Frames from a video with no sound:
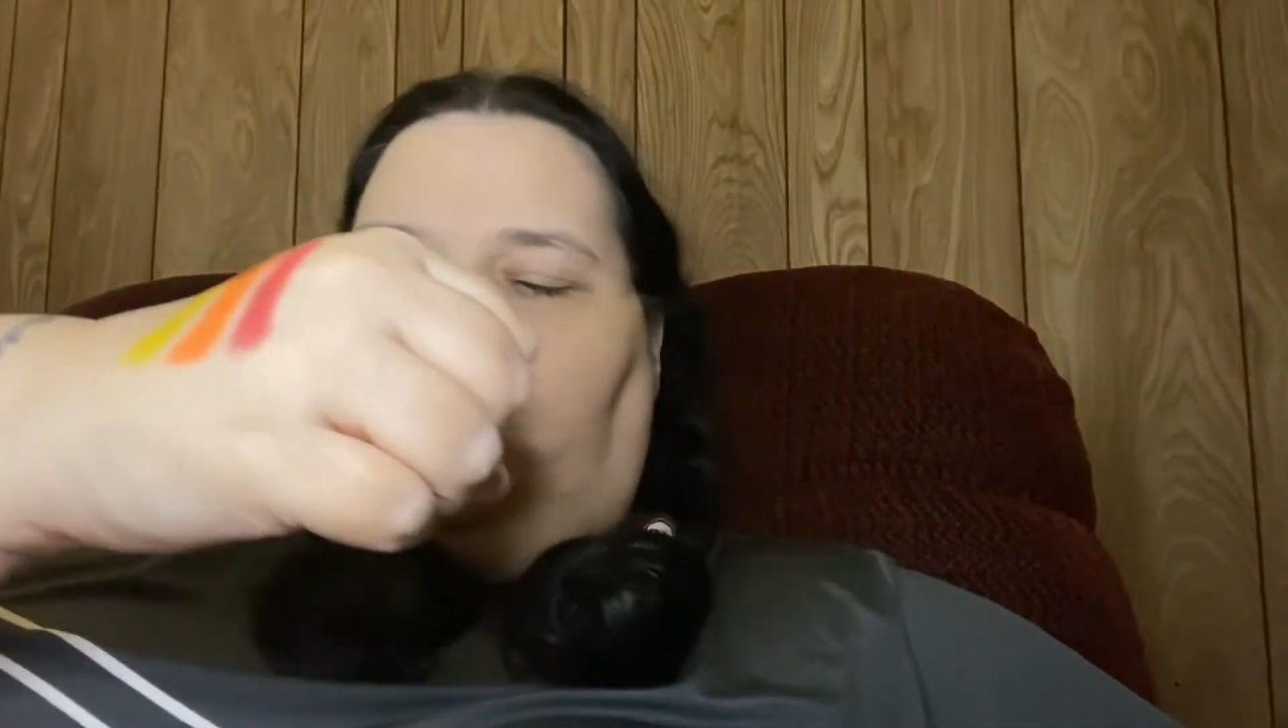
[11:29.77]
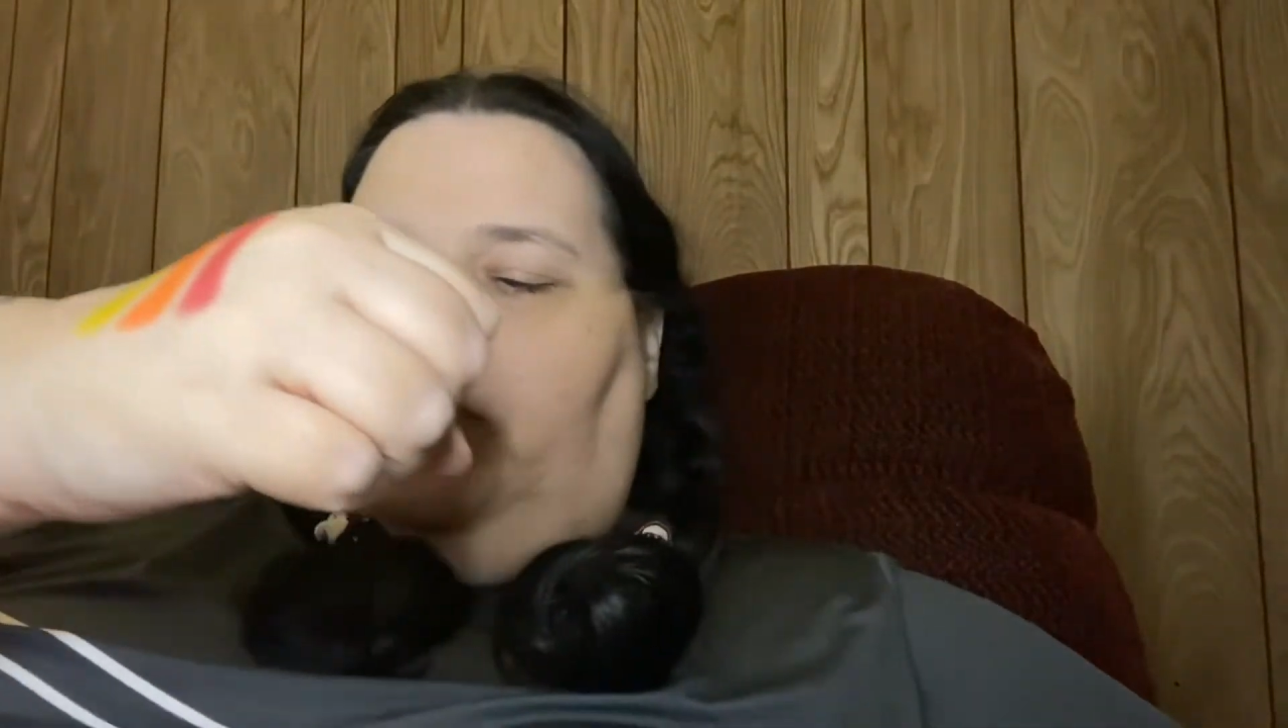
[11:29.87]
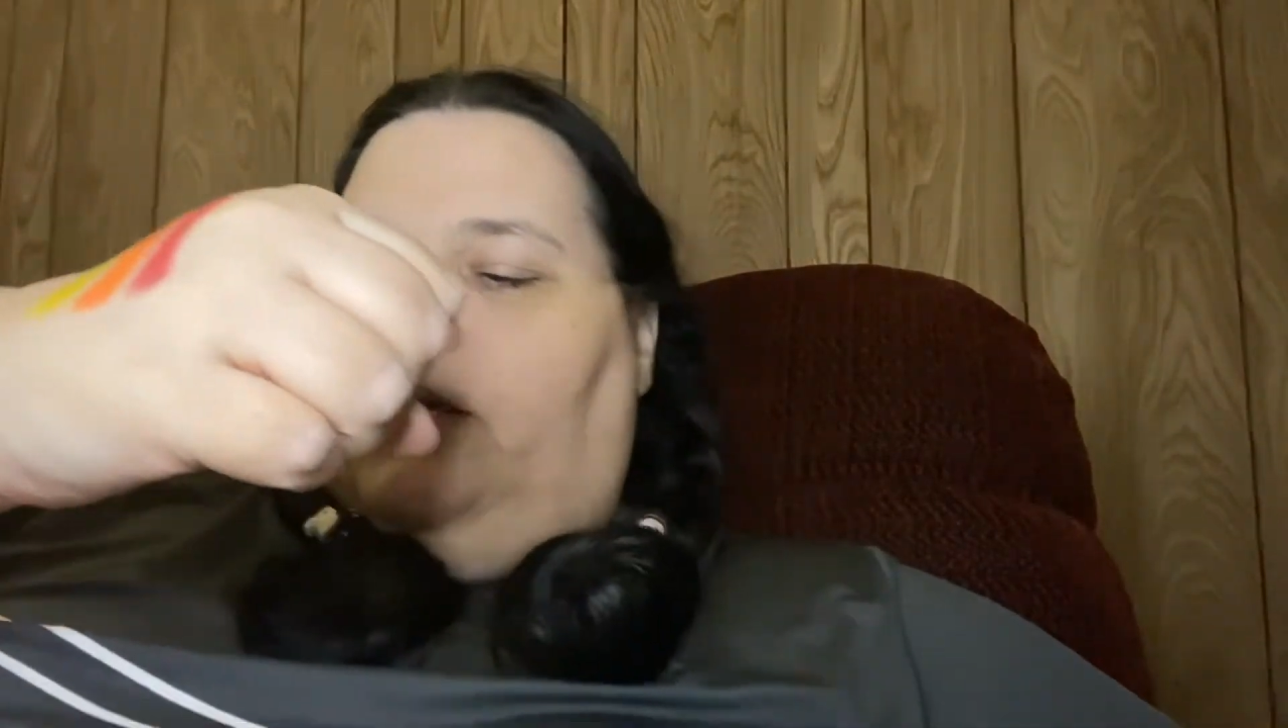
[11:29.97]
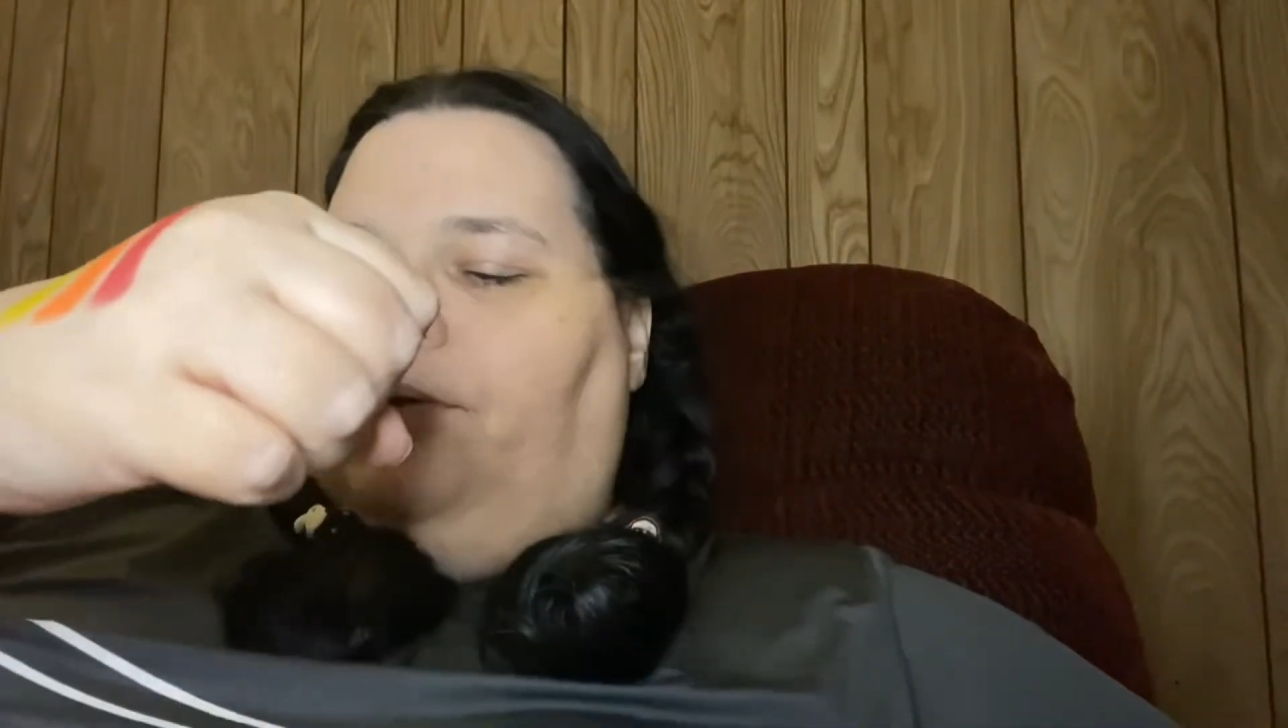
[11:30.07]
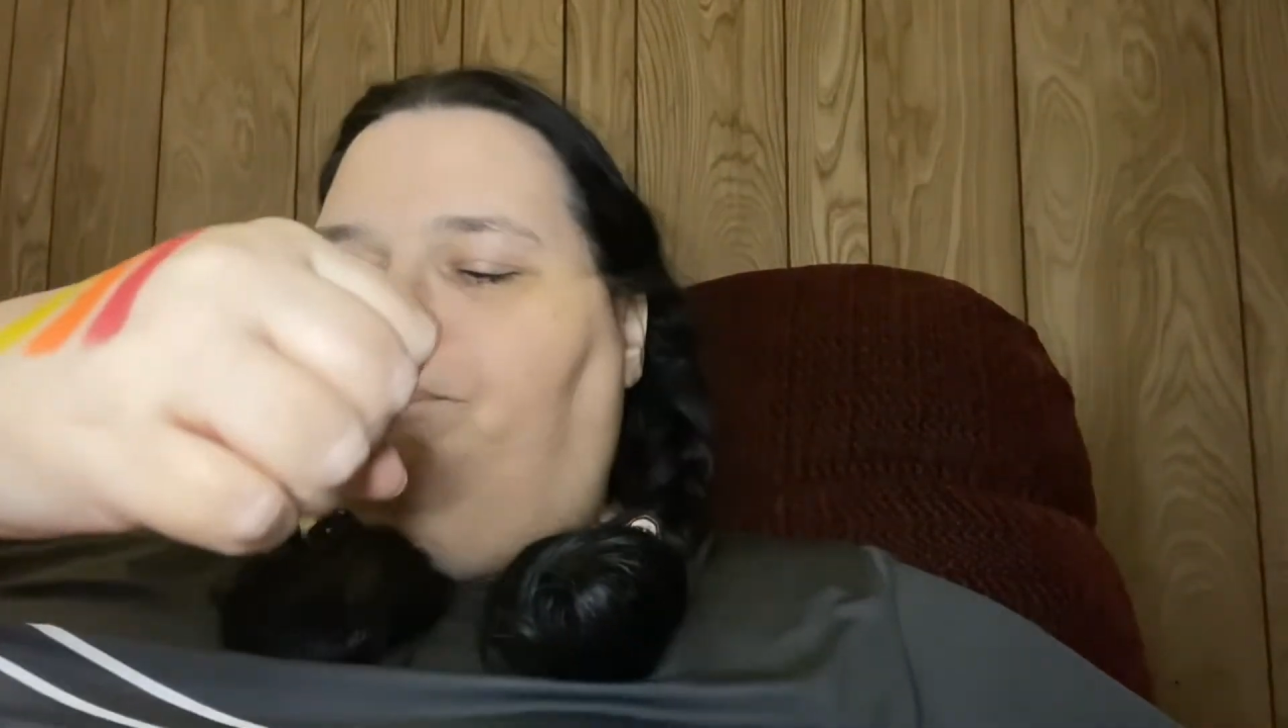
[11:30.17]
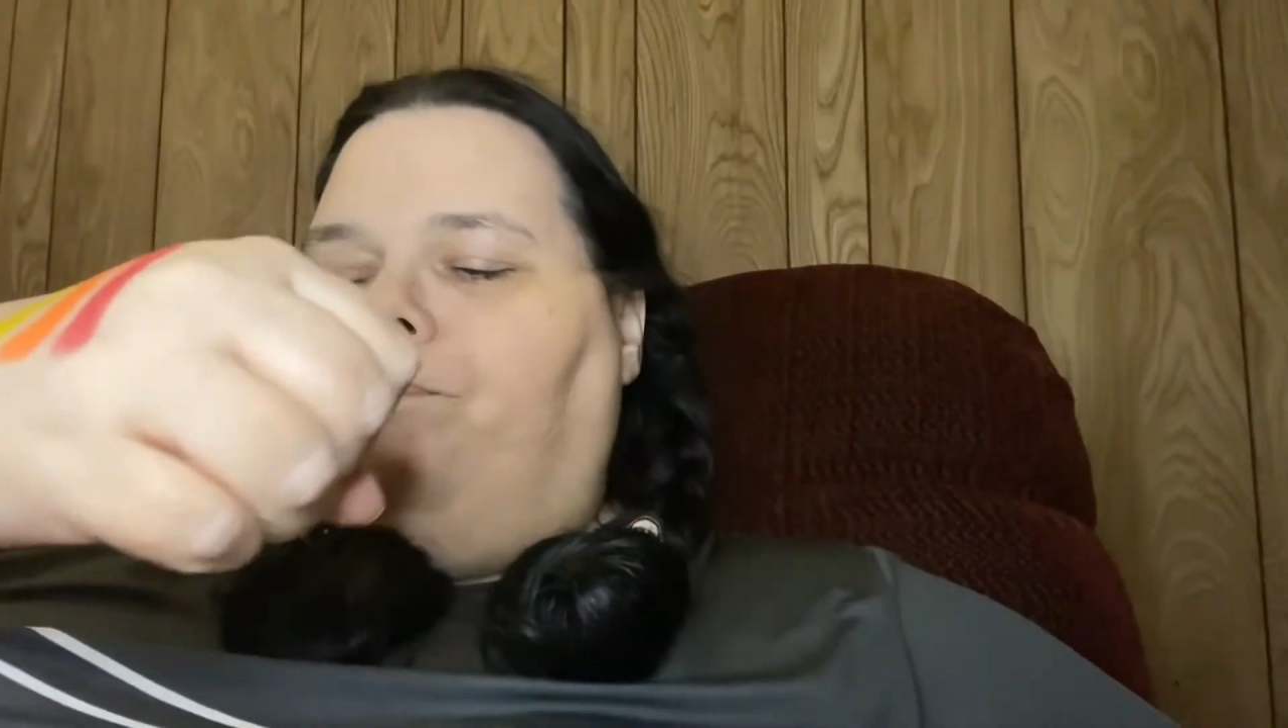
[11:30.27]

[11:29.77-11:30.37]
Yeah.